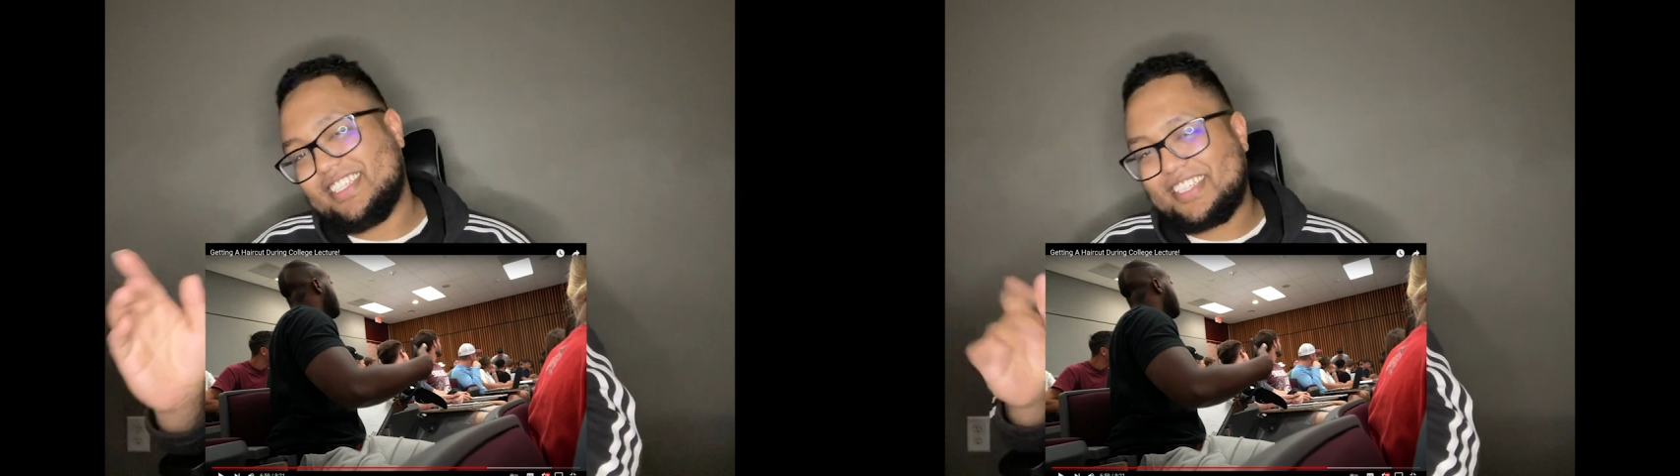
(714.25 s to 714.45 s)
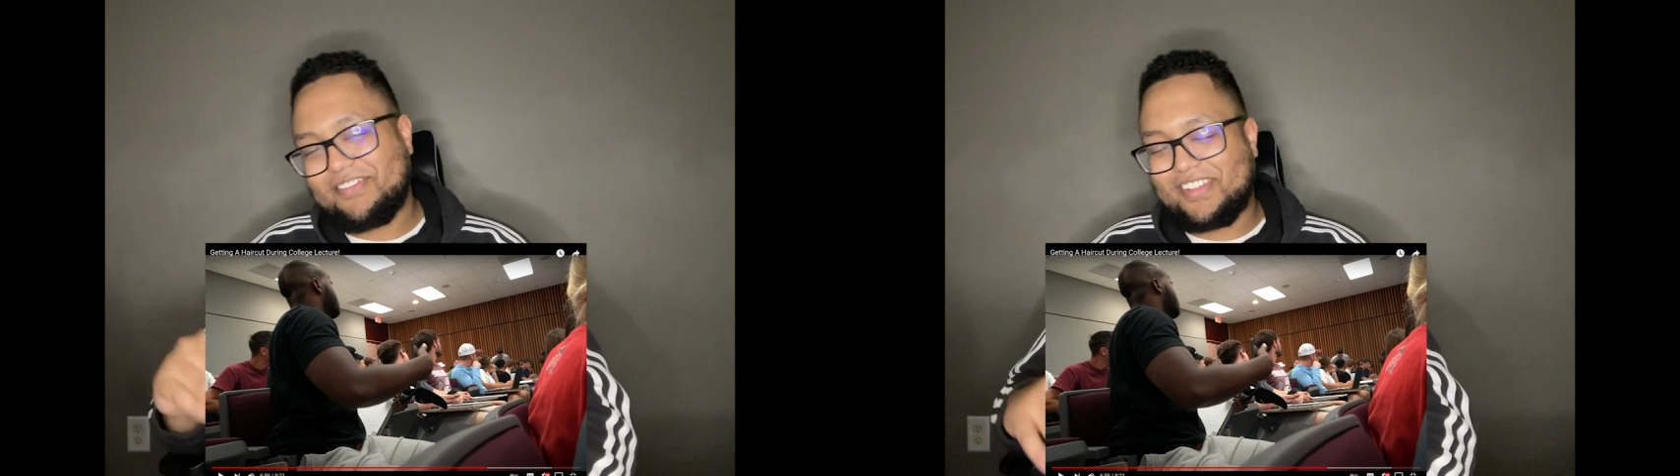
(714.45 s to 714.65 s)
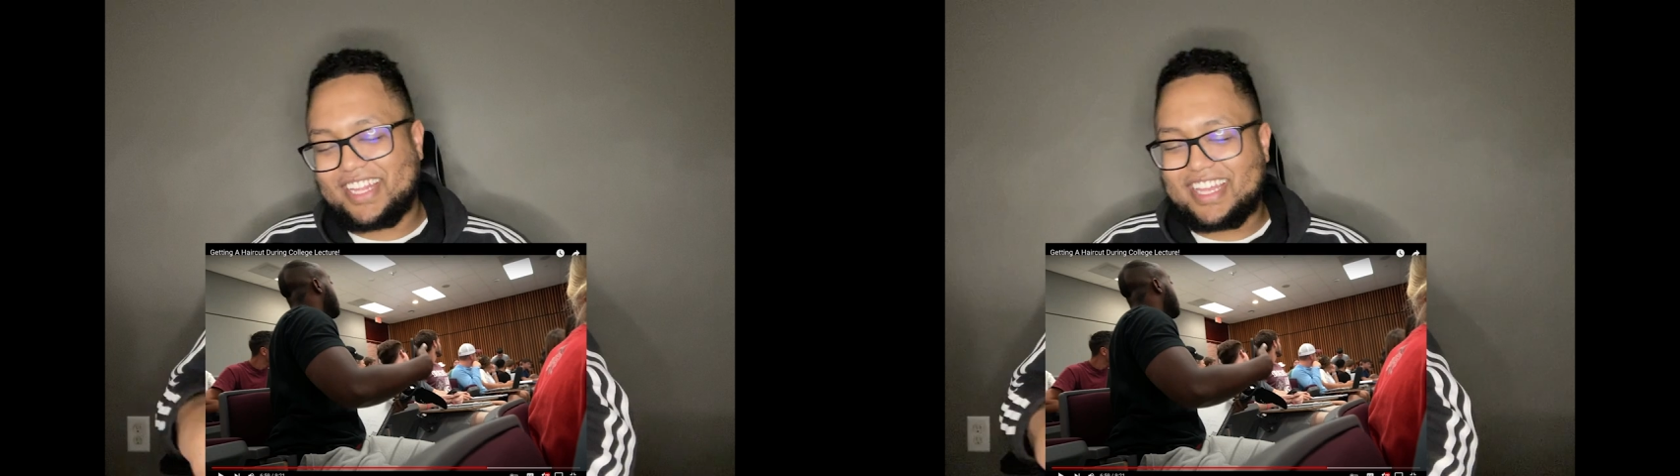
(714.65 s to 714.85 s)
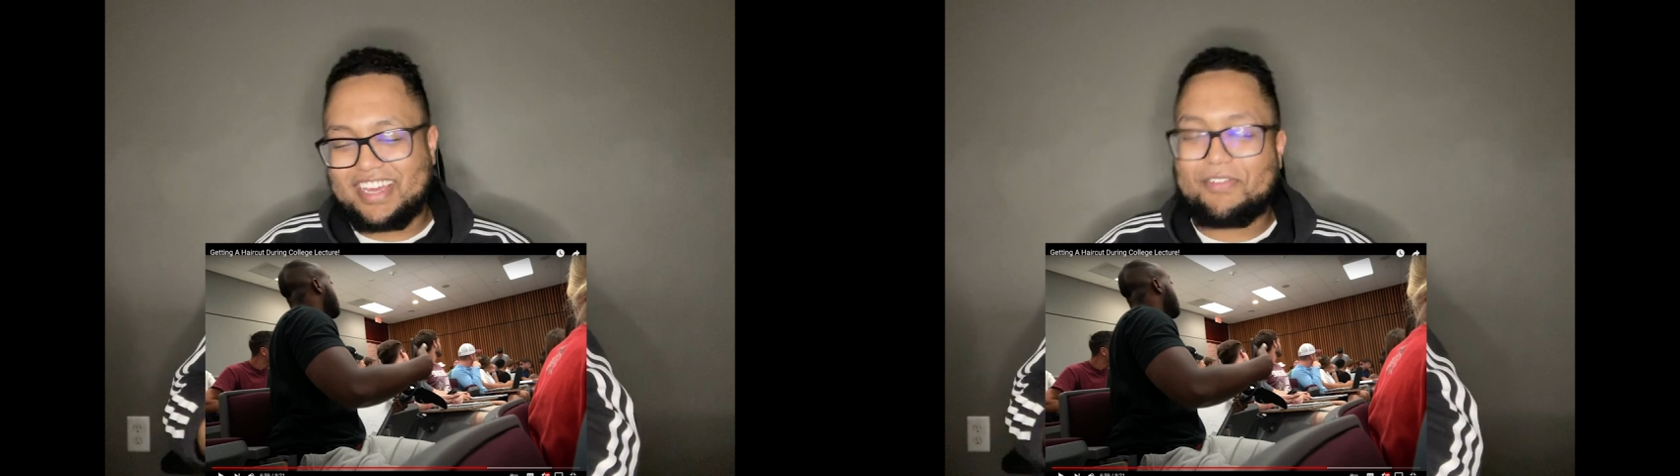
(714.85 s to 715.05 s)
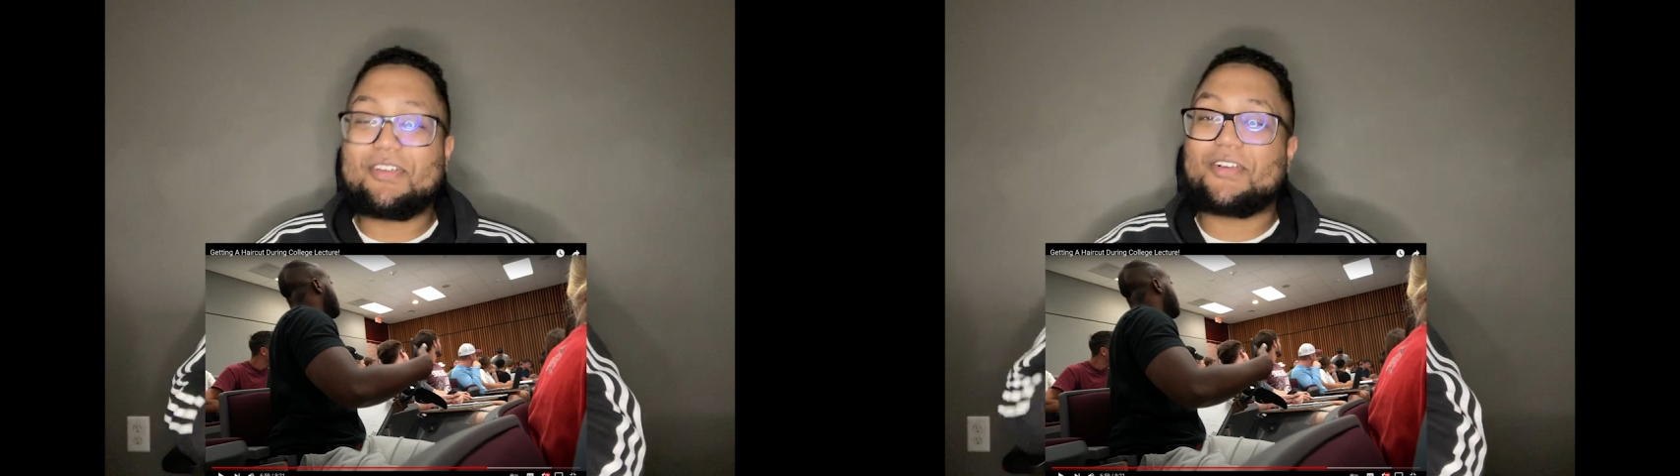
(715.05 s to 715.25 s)
and stuff like
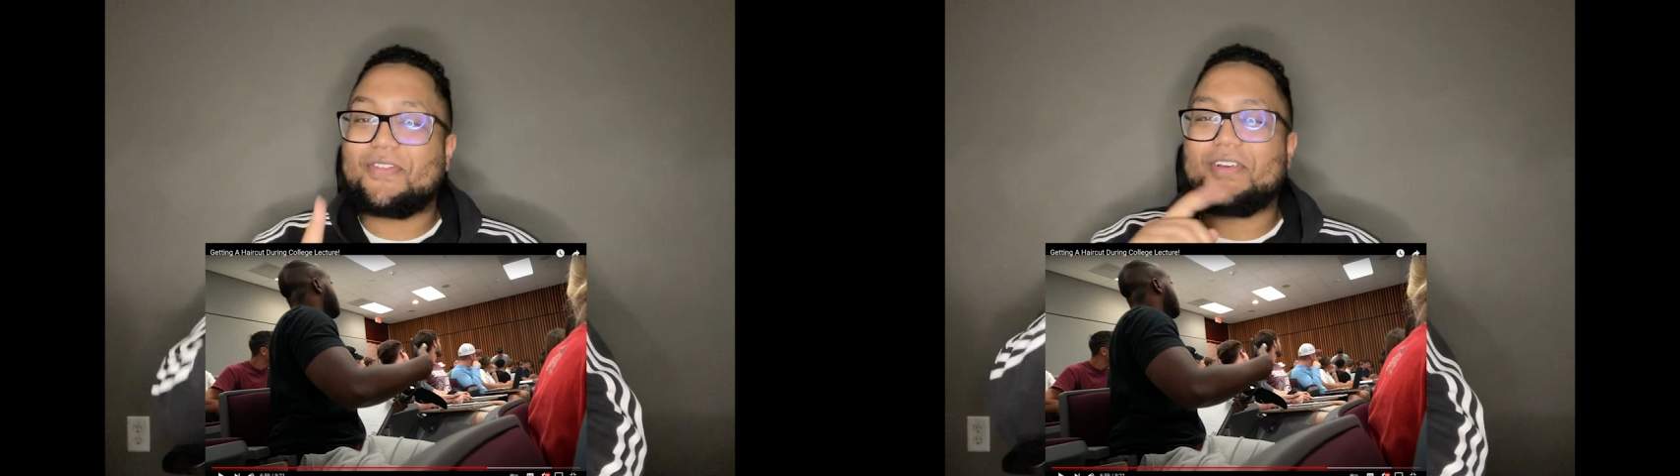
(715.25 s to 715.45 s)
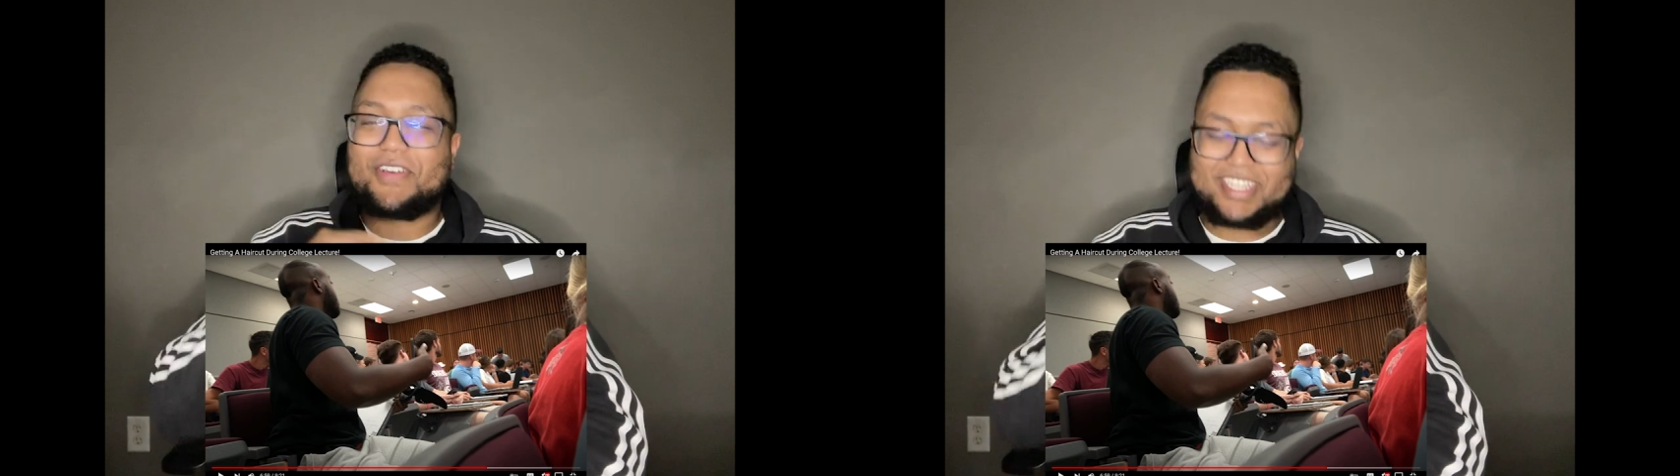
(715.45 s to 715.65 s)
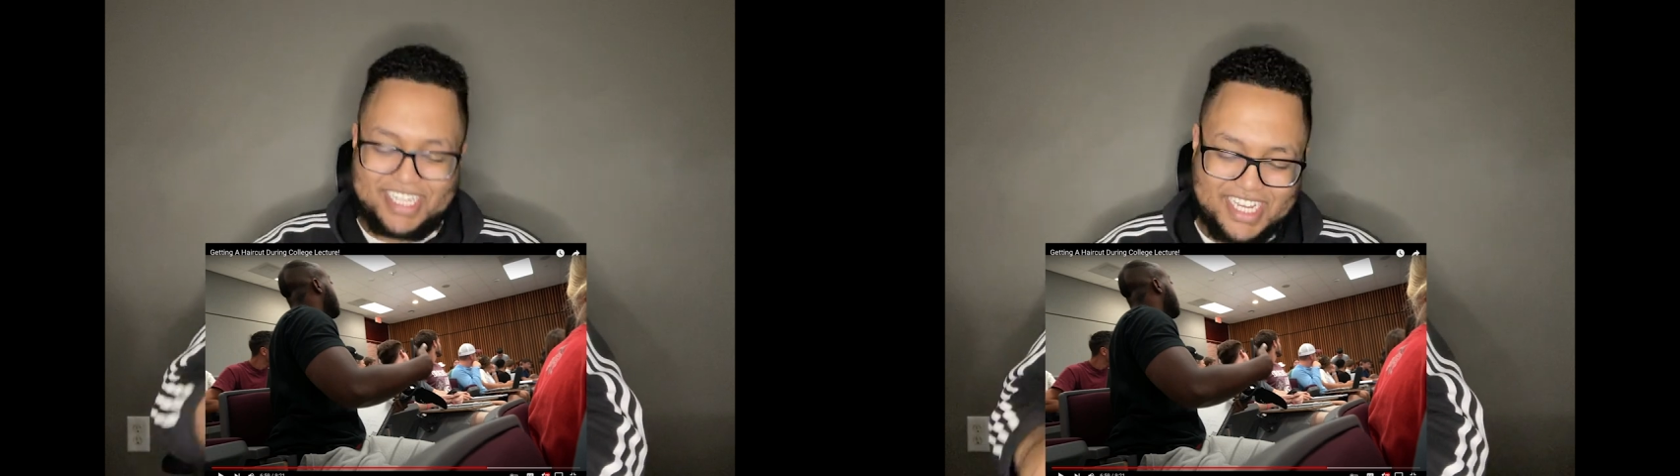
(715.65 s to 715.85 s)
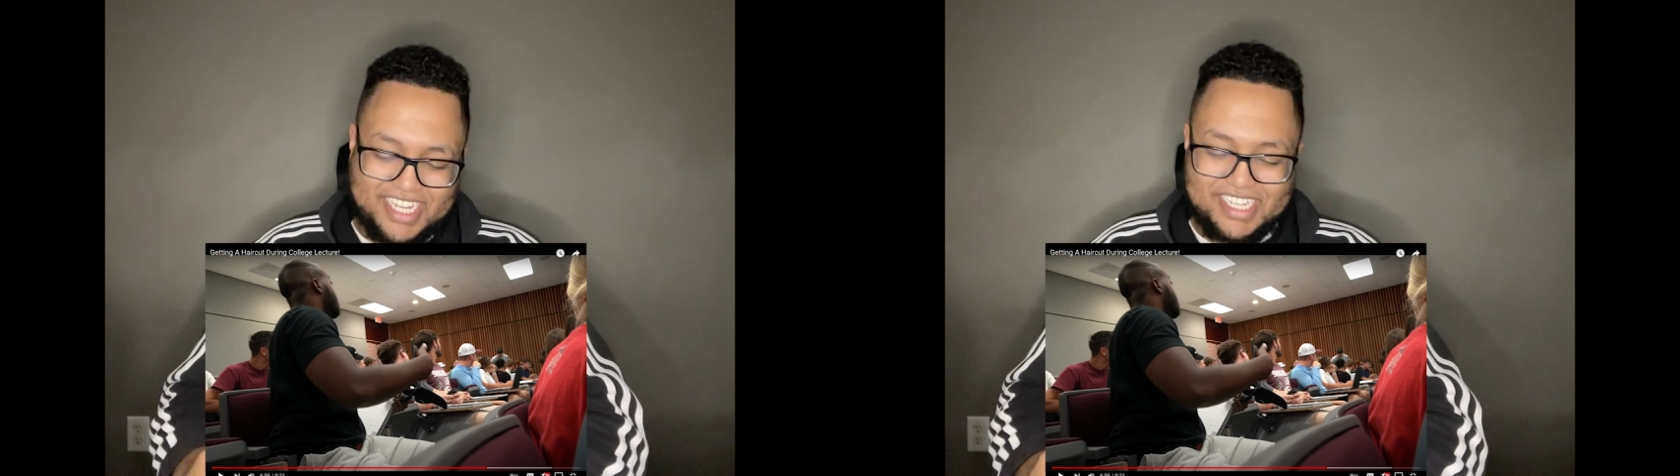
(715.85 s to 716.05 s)
that. We'll get to that.